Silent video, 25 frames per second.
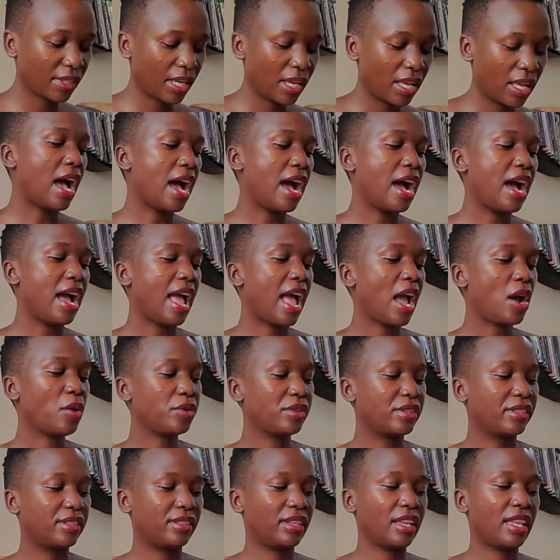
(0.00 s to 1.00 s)
I
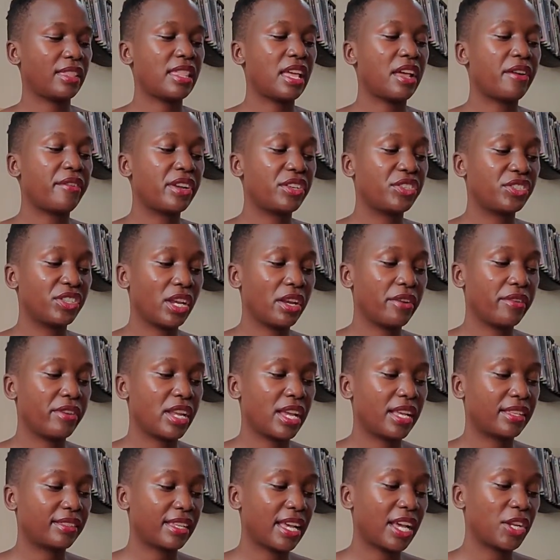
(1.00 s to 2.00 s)
would say the rich
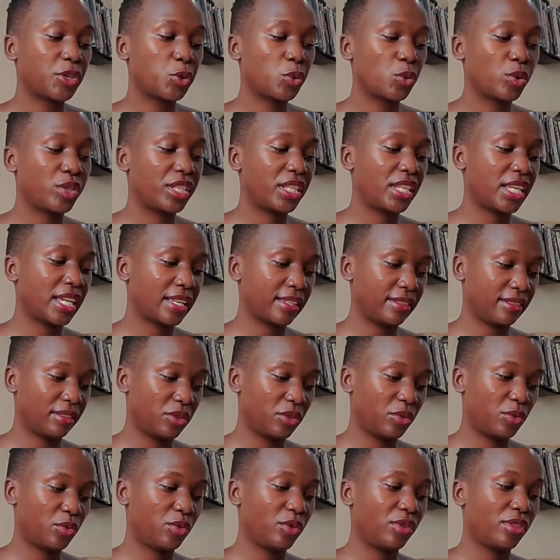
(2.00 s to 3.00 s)
areas are two tiers
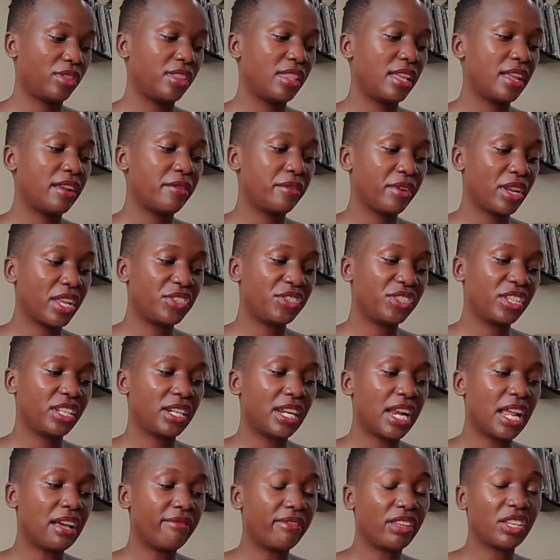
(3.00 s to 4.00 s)
too. The rich in
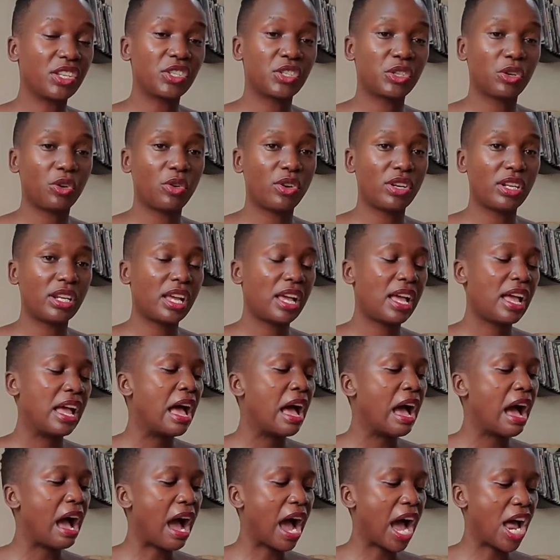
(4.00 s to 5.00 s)
Lavington
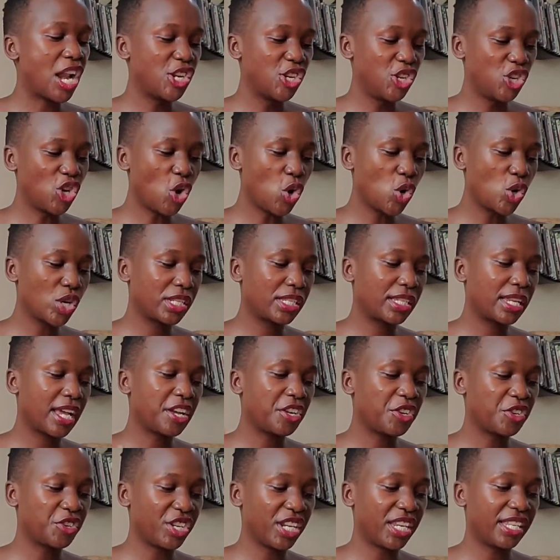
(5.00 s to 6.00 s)
are not
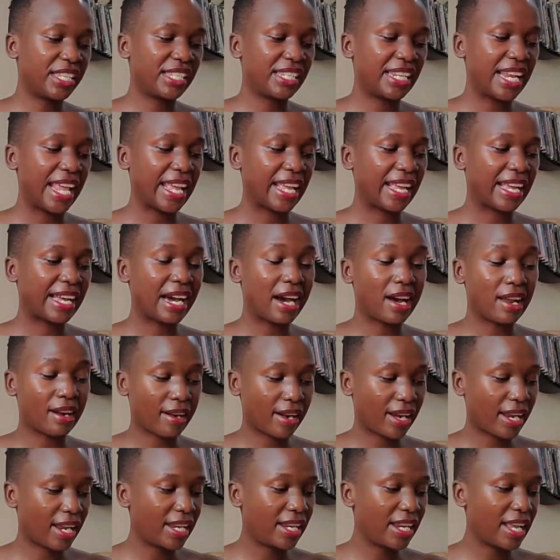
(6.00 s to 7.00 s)
rich like
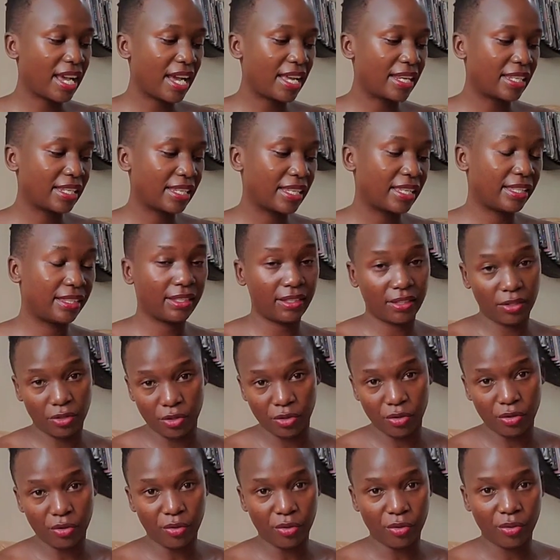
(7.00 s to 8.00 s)
Karen and
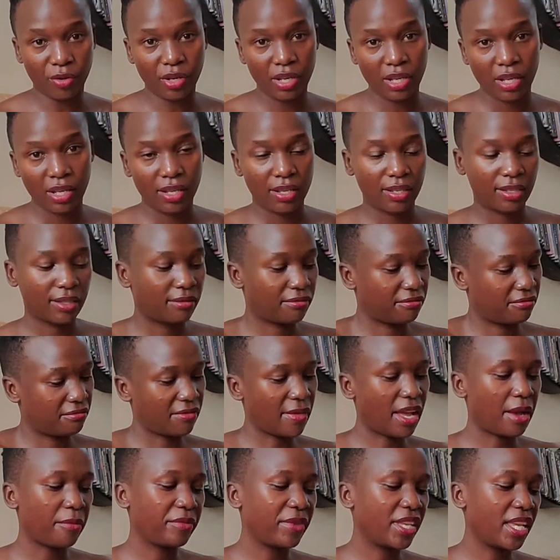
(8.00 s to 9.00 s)
Kitisuru.
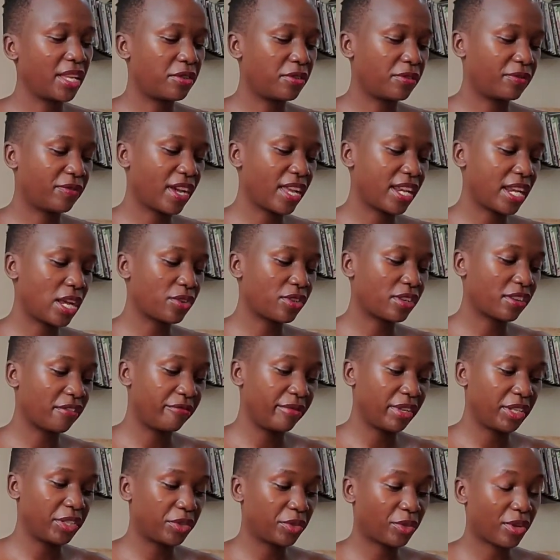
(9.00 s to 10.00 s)
I'm yet to find out. I've
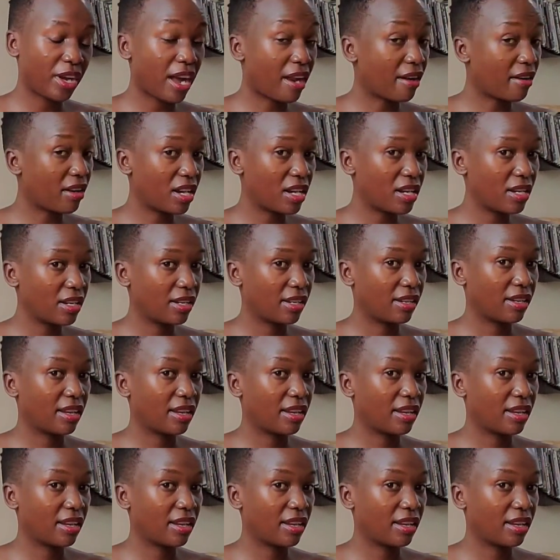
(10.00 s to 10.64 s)
been to Karen.